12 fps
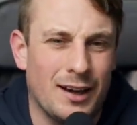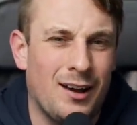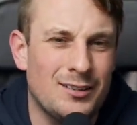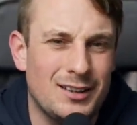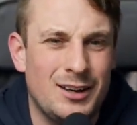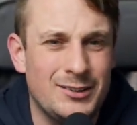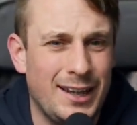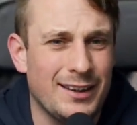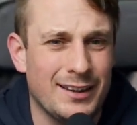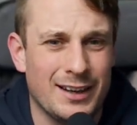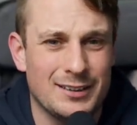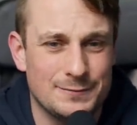I'll, I'll get
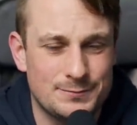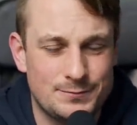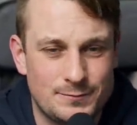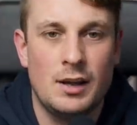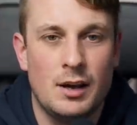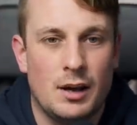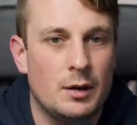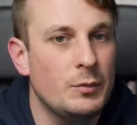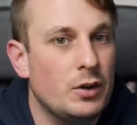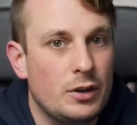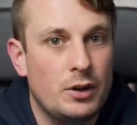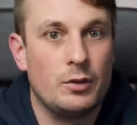there. I'm
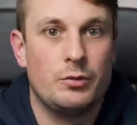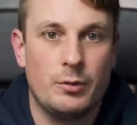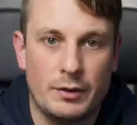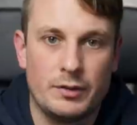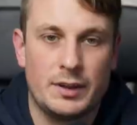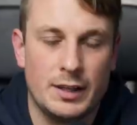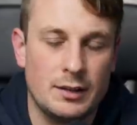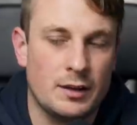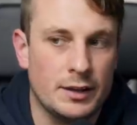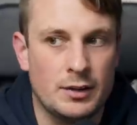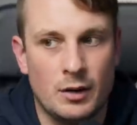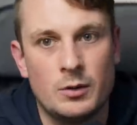not going to go through everything
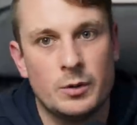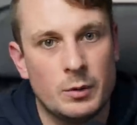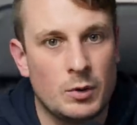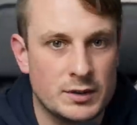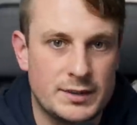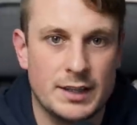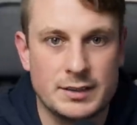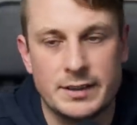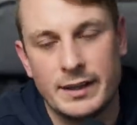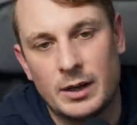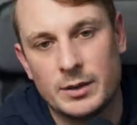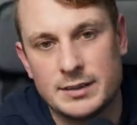like, oh, it was this
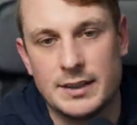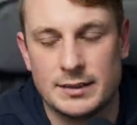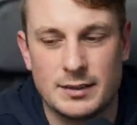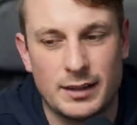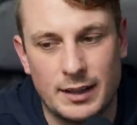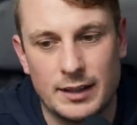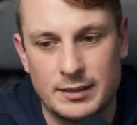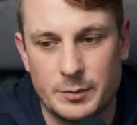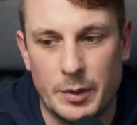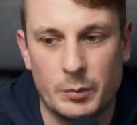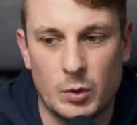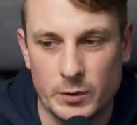and now it's this. I think that's a
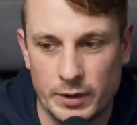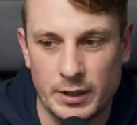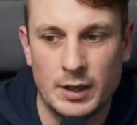bit boring.